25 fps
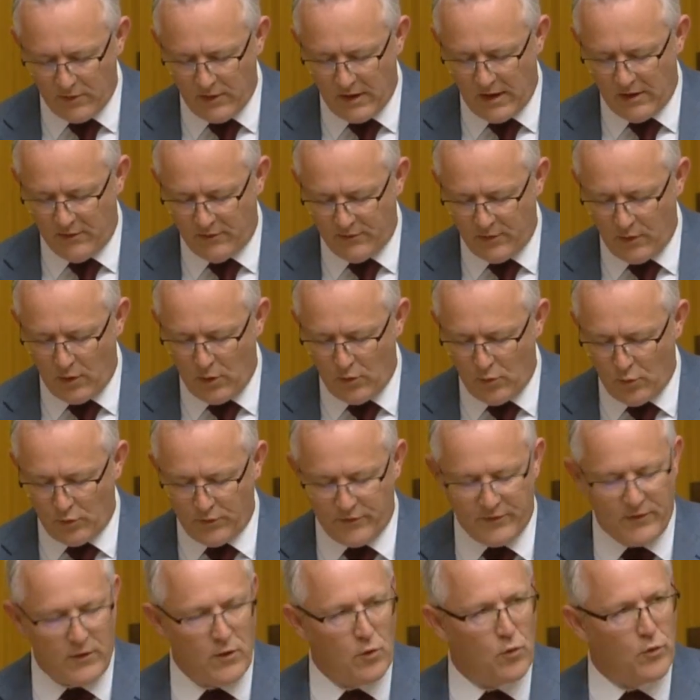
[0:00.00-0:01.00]
internal
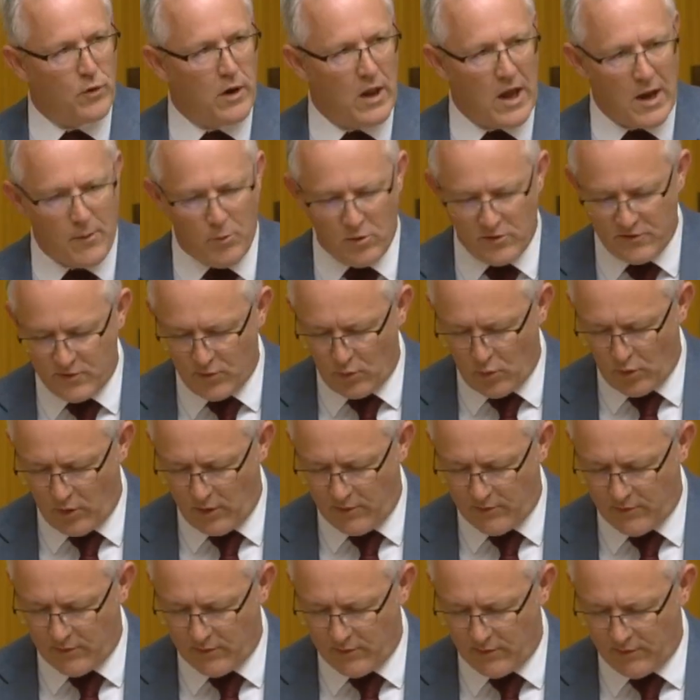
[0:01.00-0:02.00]
skilled labour
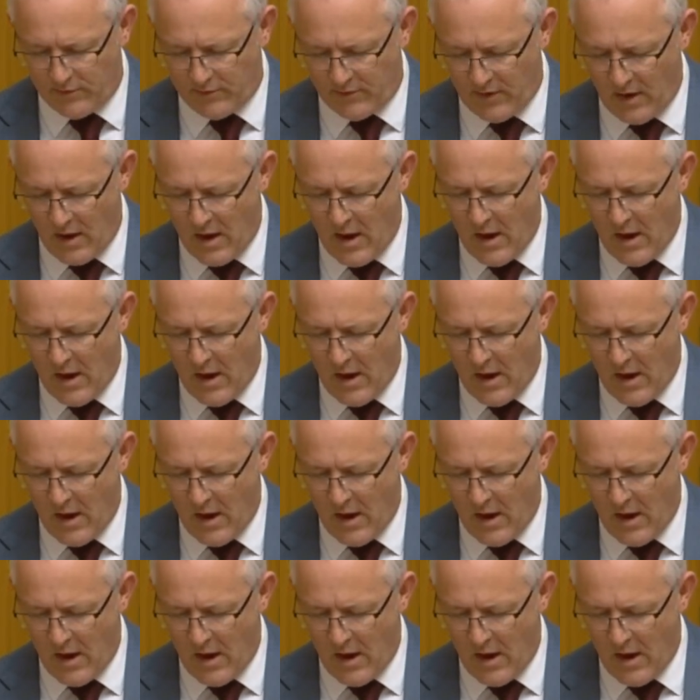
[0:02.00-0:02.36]
shortages